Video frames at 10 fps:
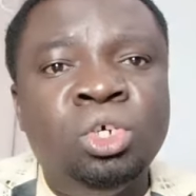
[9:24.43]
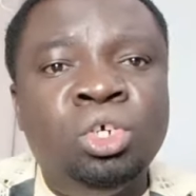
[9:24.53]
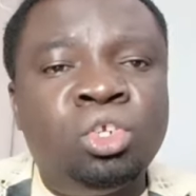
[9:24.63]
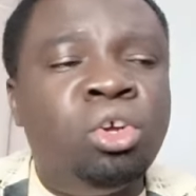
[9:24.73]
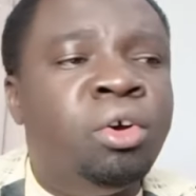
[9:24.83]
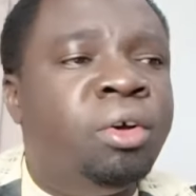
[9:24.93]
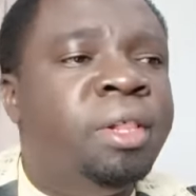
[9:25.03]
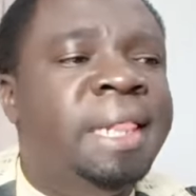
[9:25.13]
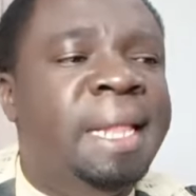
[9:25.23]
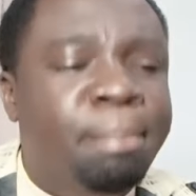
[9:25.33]
So
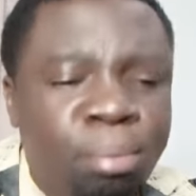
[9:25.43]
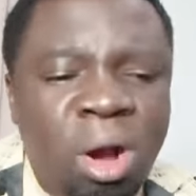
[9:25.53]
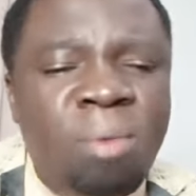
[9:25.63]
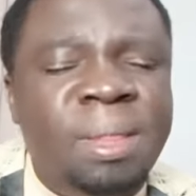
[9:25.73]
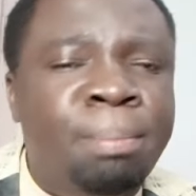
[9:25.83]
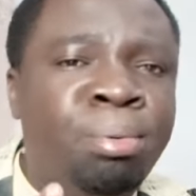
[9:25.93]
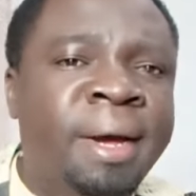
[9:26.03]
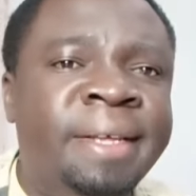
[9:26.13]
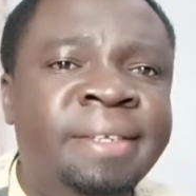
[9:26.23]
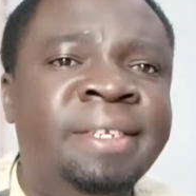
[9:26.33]
the poor of the
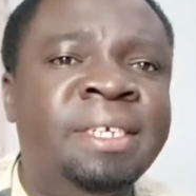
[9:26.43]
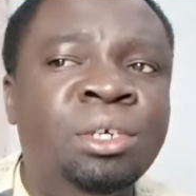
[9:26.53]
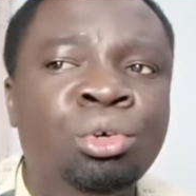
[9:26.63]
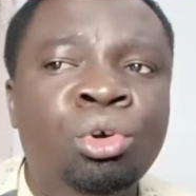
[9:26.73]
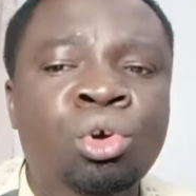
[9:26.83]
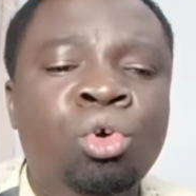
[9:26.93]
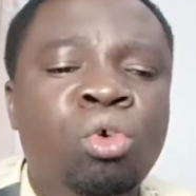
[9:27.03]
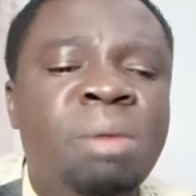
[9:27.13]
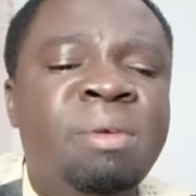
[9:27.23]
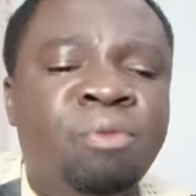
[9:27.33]
poorest
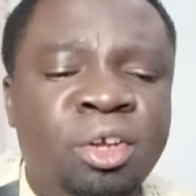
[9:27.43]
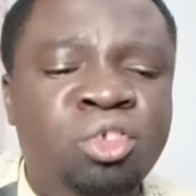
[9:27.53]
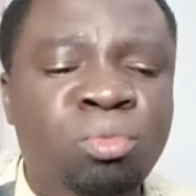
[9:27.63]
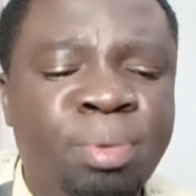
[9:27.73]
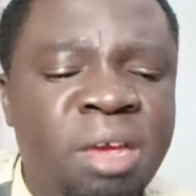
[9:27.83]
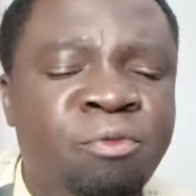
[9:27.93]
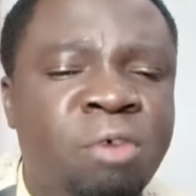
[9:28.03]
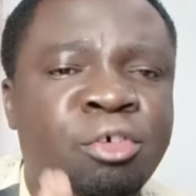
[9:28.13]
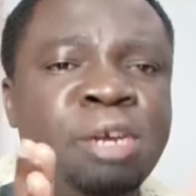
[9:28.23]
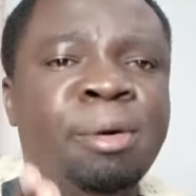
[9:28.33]
will be forced to pay for
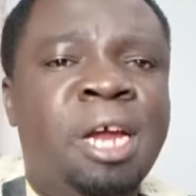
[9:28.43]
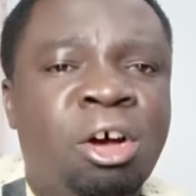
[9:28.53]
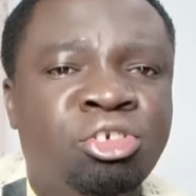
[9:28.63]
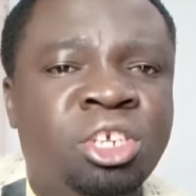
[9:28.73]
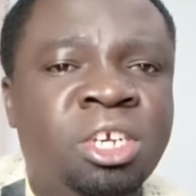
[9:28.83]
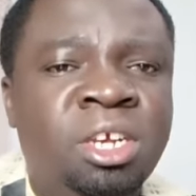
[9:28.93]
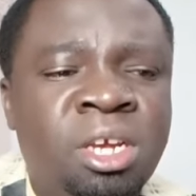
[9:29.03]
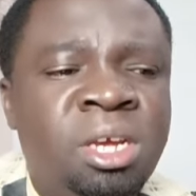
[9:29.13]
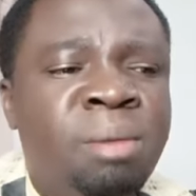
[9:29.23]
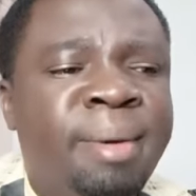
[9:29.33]
affordable housing,
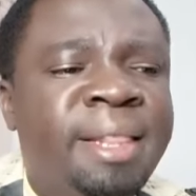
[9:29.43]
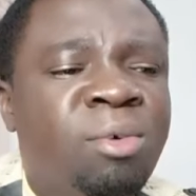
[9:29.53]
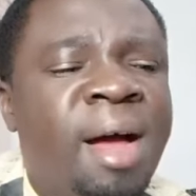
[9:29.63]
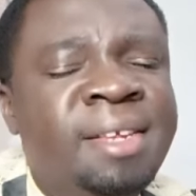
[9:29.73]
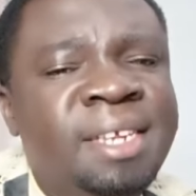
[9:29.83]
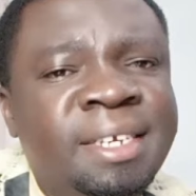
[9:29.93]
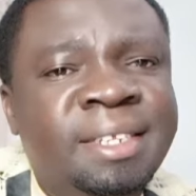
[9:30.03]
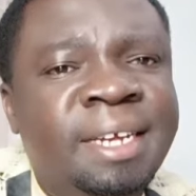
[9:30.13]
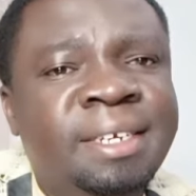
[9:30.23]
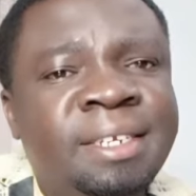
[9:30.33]
but the worst is
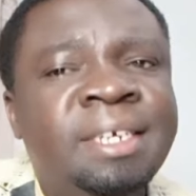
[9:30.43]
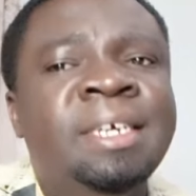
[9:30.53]
that